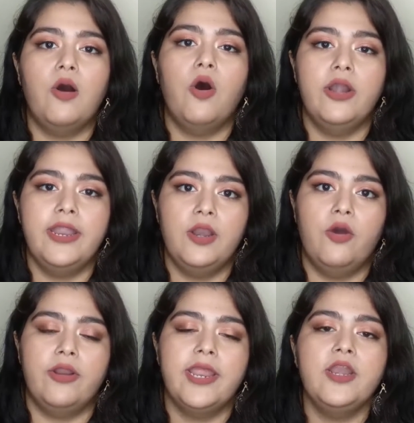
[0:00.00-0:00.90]
all day
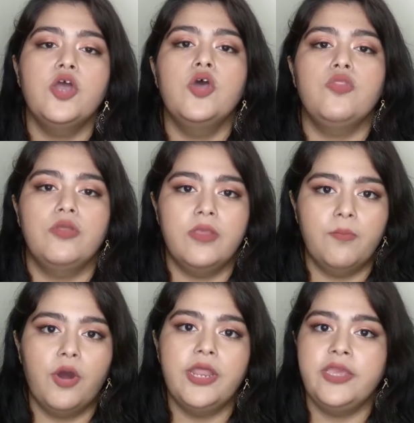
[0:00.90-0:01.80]
long, right? So in the
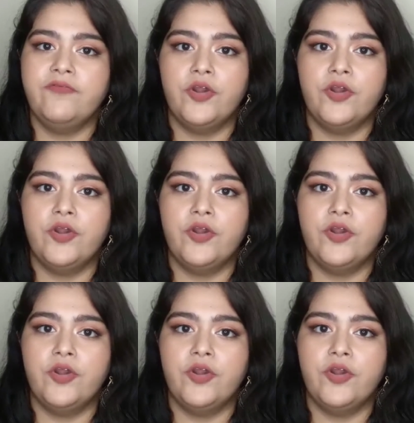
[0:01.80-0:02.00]
morning, if you